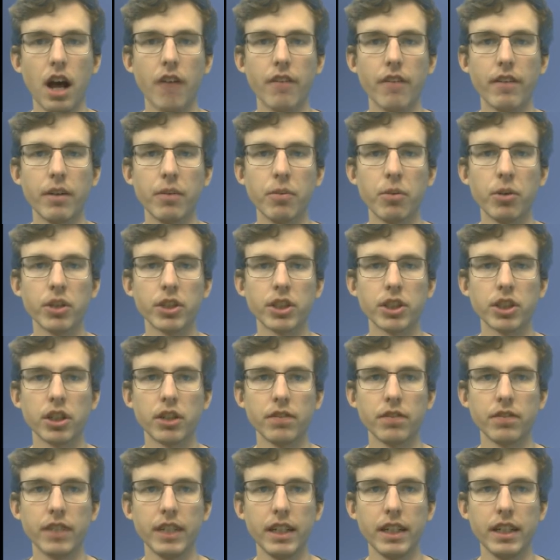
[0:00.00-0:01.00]
And then once
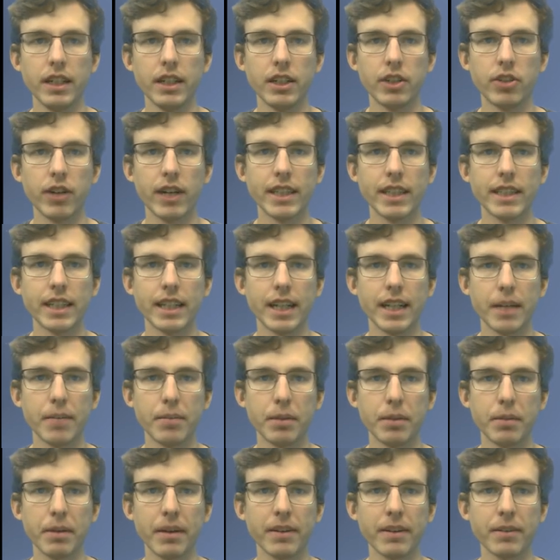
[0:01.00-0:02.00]
on the grade 10
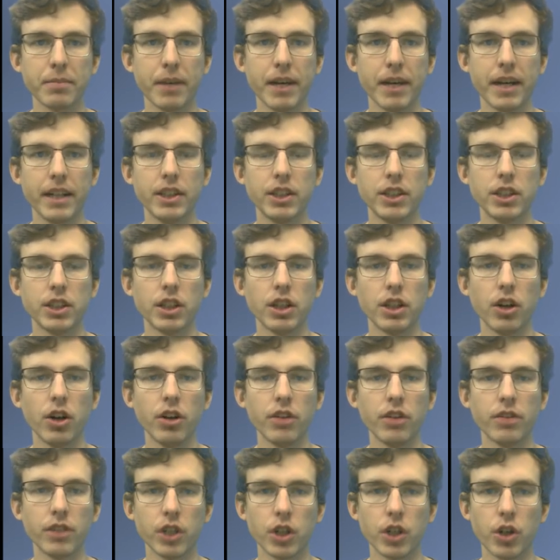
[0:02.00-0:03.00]
AP Maths page,
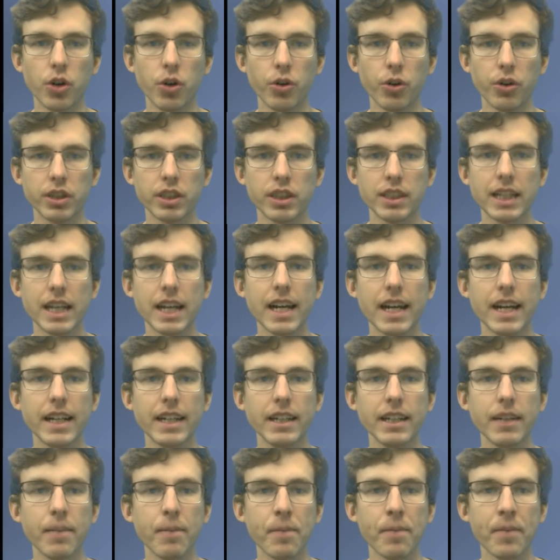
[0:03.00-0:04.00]
on the course
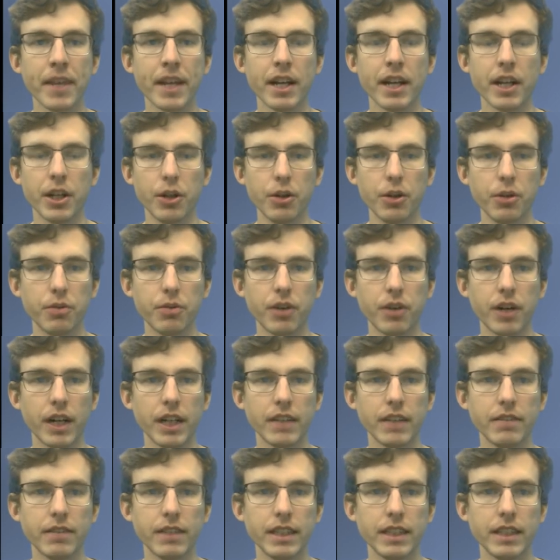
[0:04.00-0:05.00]
day, you'll
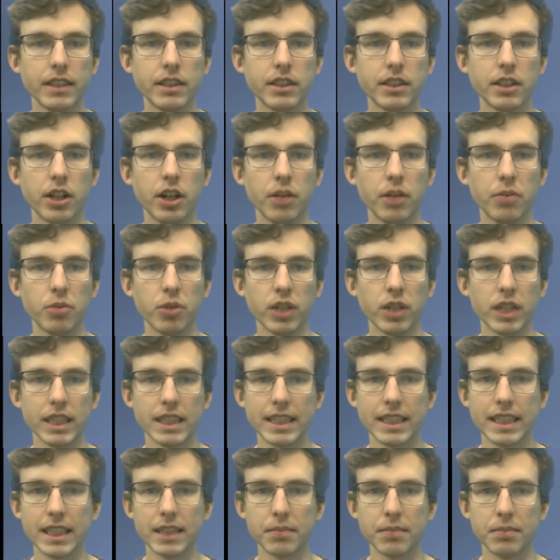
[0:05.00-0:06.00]
find the Term 1
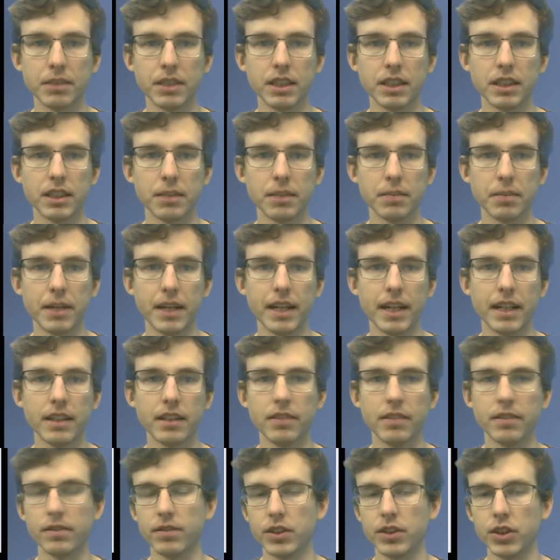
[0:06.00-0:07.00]
assessment has appeared
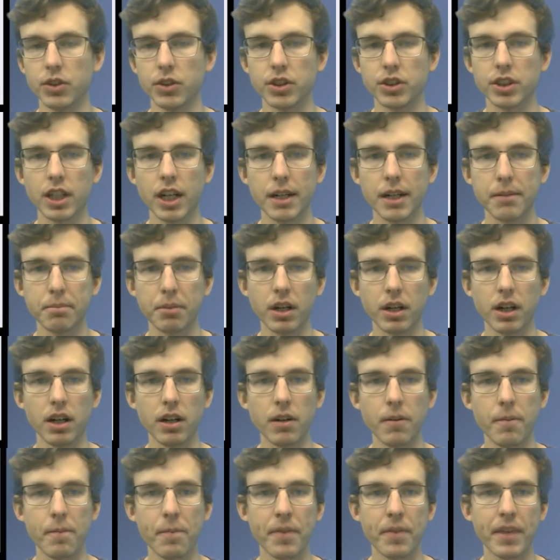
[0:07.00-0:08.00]
at your
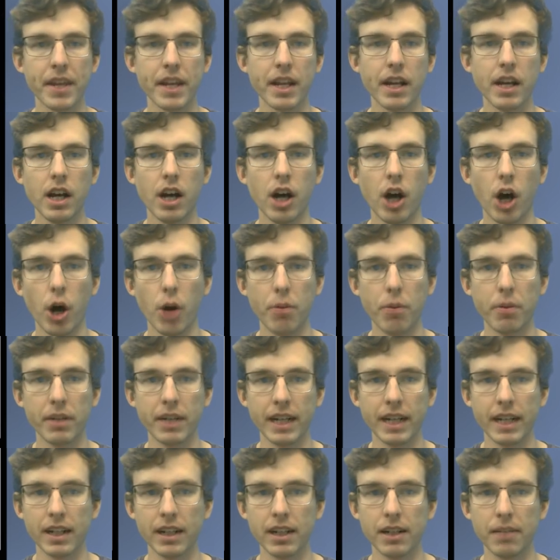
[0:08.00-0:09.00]
sidebar. Open
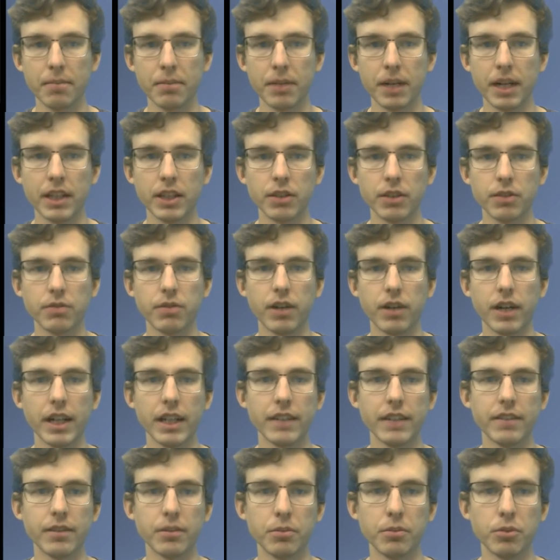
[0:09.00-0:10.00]
that up and you'll
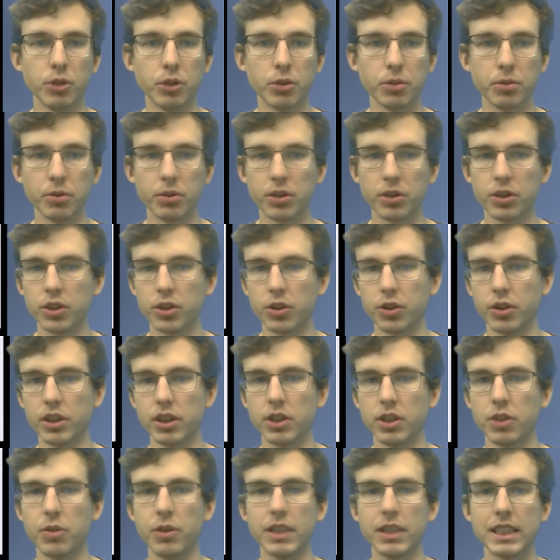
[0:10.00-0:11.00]
find the multiple choice
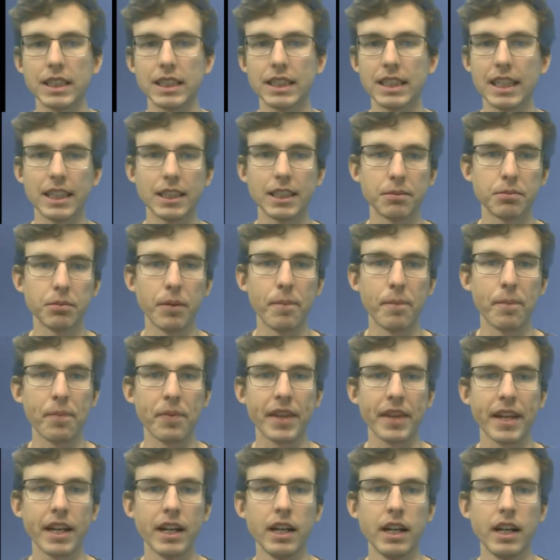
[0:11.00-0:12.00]
quiz assessment
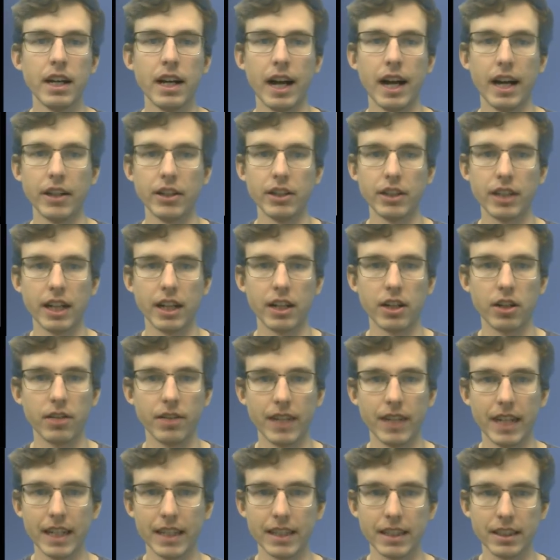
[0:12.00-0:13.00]
and you click on
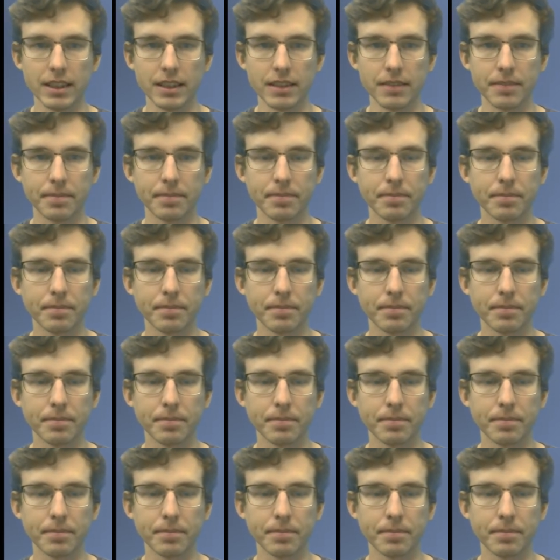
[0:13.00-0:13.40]
the lesson.